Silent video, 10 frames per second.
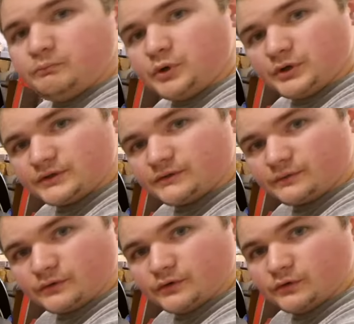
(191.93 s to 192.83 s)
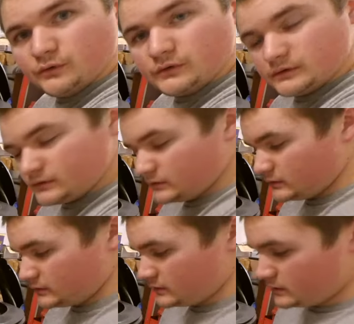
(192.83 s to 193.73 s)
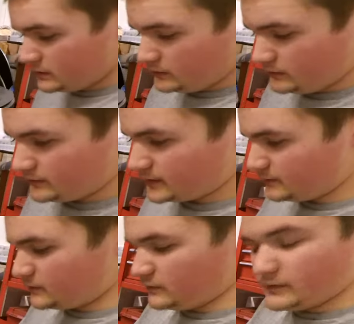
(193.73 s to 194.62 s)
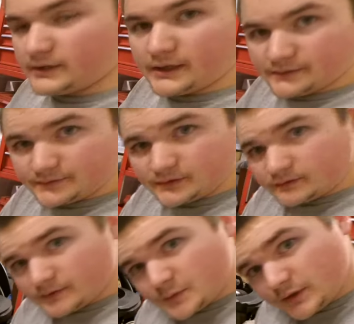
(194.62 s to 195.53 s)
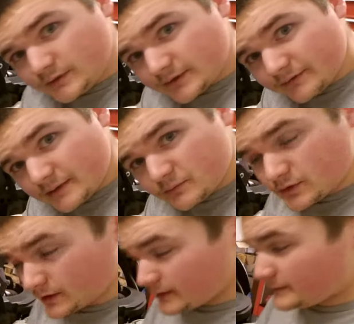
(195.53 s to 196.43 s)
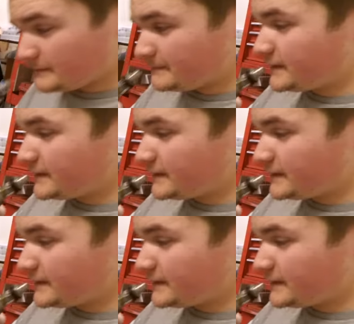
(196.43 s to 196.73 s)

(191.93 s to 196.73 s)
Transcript: push through to help cool it down. So I'm going to use the vape trick.